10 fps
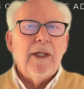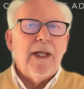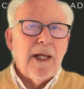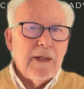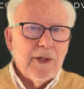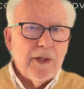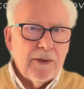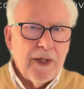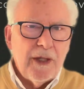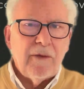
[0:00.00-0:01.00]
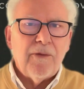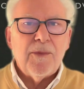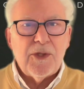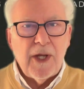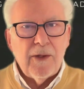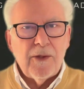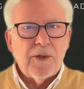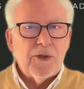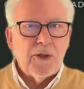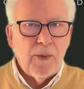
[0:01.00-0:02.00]
Internal data from sales and
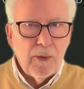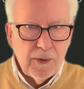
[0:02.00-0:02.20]
support